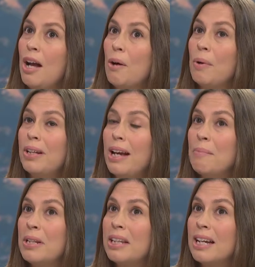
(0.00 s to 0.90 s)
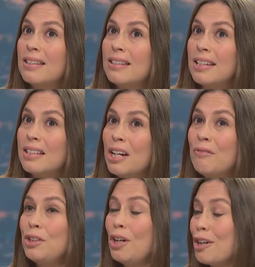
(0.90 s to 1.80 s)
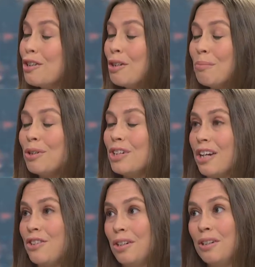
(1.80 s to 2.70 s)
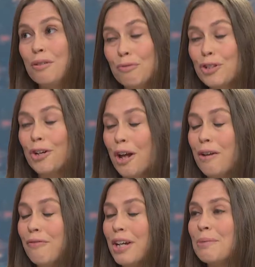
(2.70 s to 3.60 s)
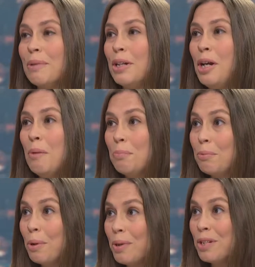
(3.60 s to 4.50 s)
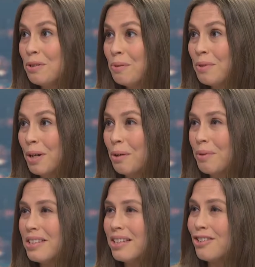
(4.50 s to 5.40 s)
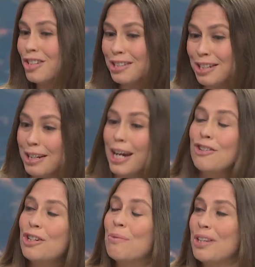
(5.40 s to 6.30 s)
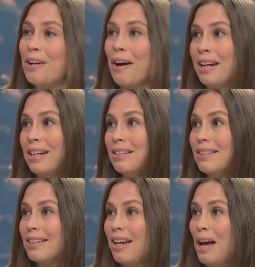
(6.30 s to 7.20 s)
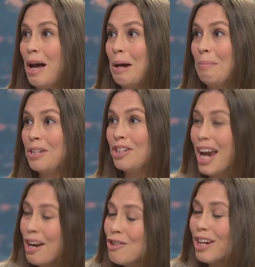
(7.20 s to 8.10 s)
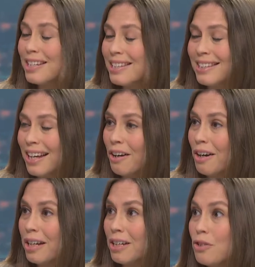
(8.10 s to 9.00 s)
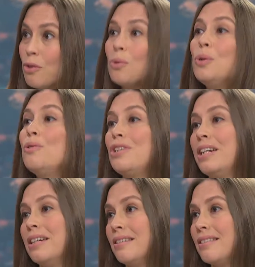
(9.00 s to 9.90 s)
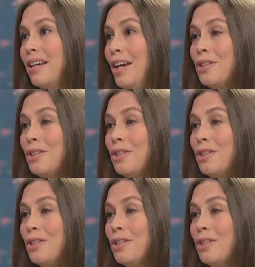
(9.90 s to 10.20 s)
Well, I mean, that's kind of a longer term projection of return on investment. But what we do know is that she's engaging with an audience, and she energizes that audience through who she is.